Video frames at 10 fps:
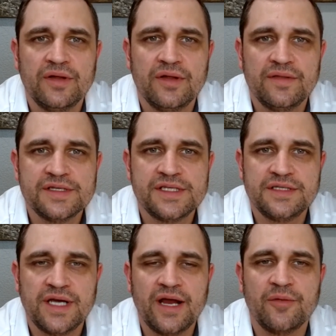this
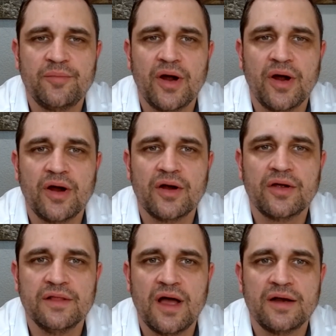entire parking
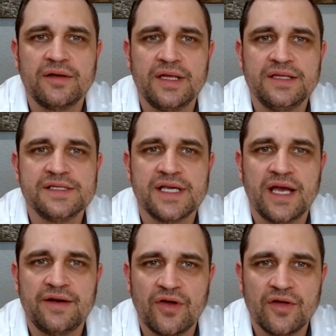lot
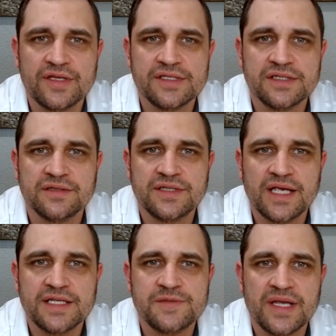inside of all these little
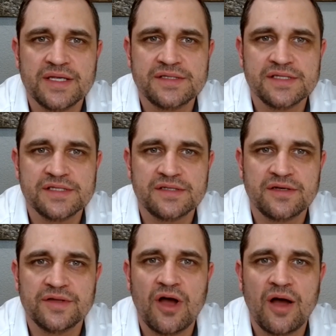tight spaces and all
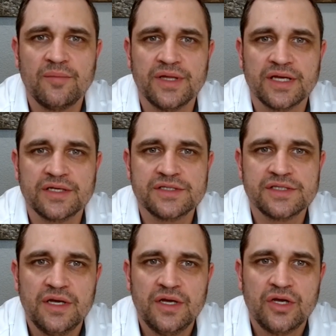these complex
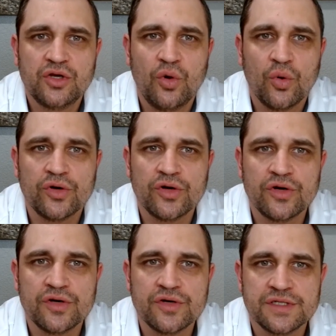
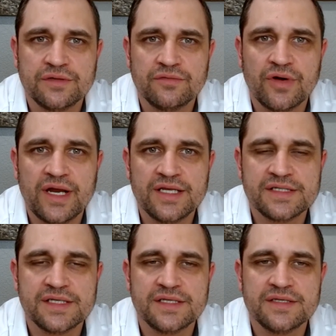corners and
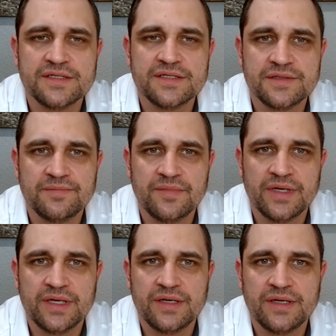radiuses.
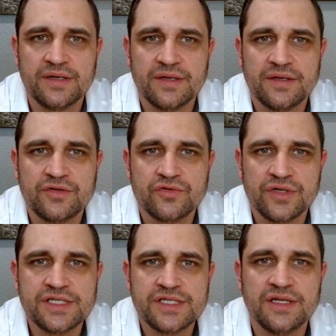And then
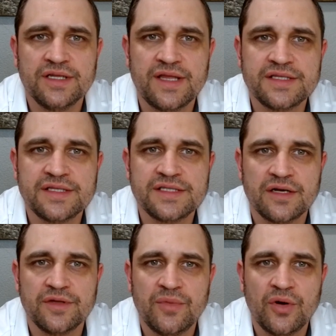traditionally, that's done
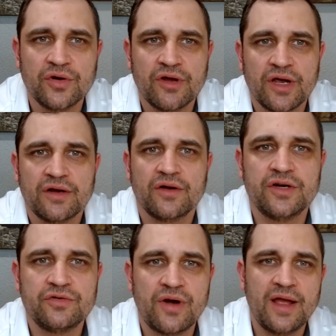with a motor grader or
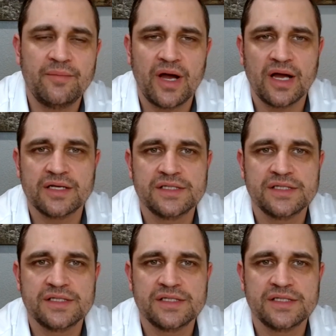a drag box.